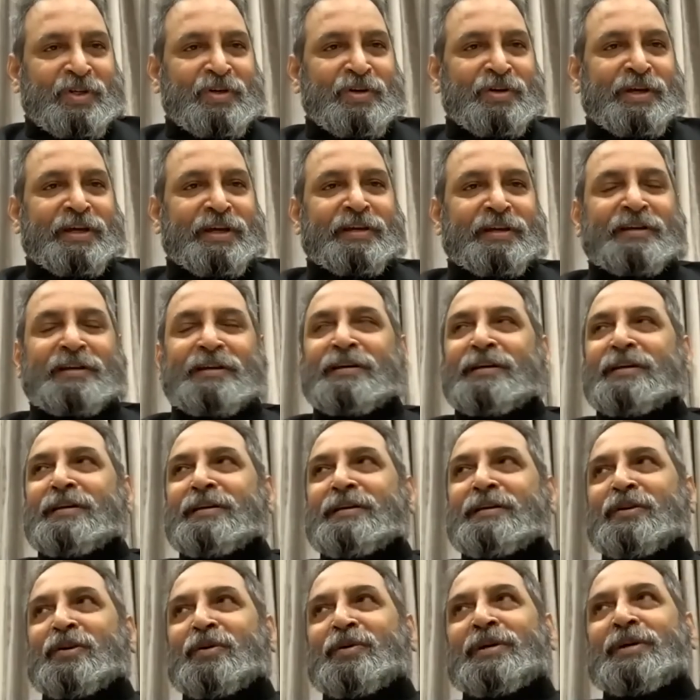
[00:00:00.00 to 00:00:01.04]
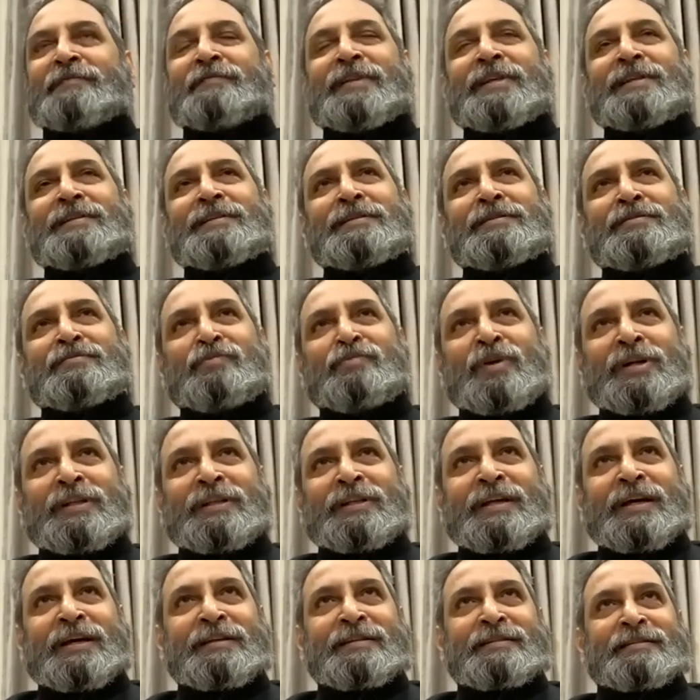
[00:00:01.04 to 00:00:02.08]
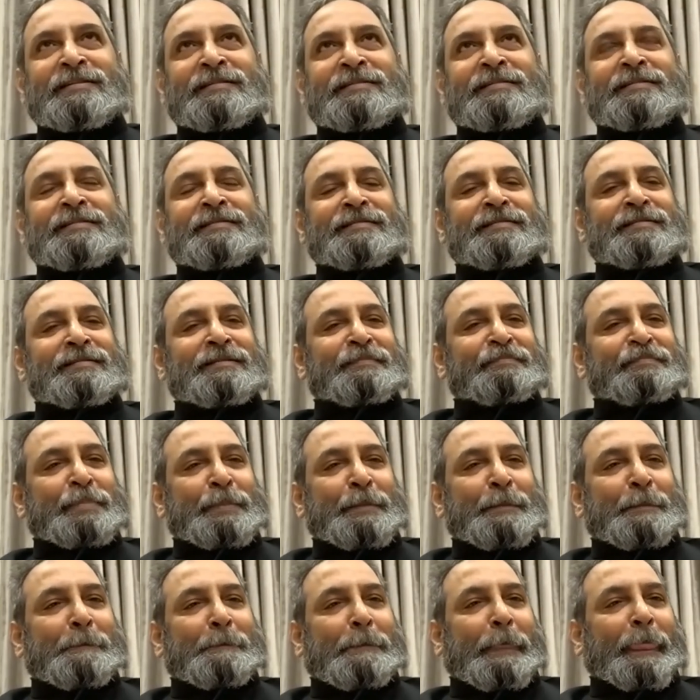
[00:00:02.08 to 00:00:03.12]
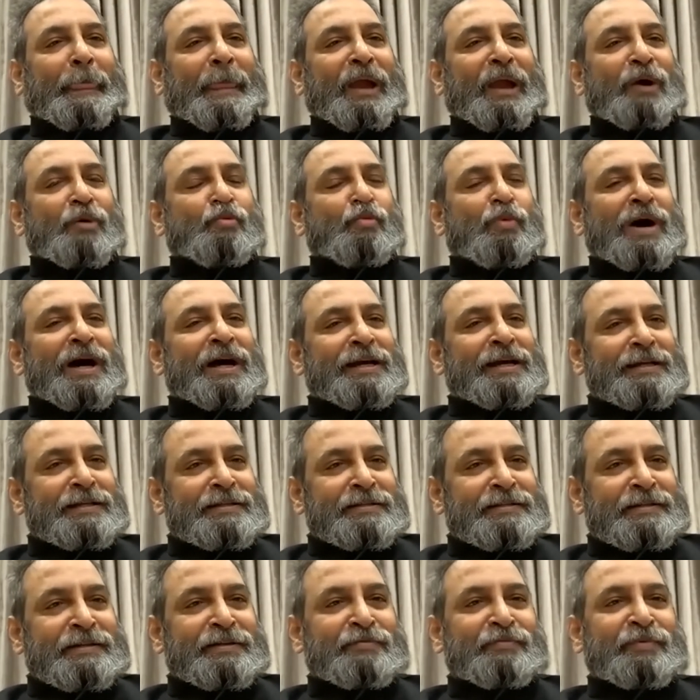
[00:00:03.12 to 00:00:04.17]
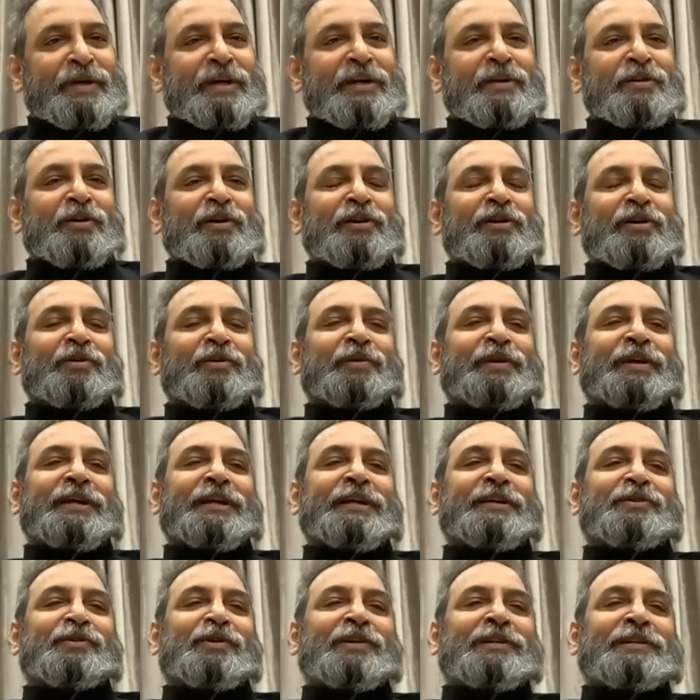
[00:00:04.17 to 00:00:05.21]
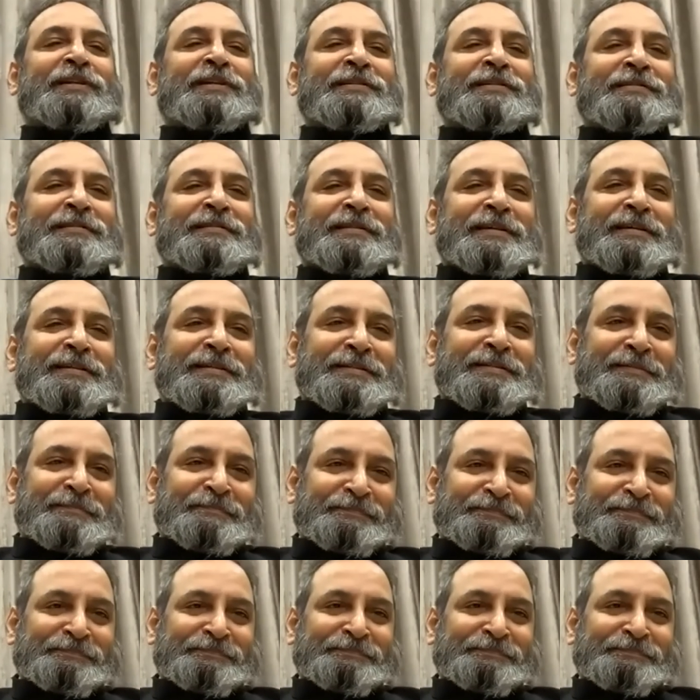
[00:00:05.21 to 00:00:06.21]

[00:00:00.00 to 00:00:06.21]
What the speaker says: Okay. Now, if this is what that is, why is it we are not looking at all things?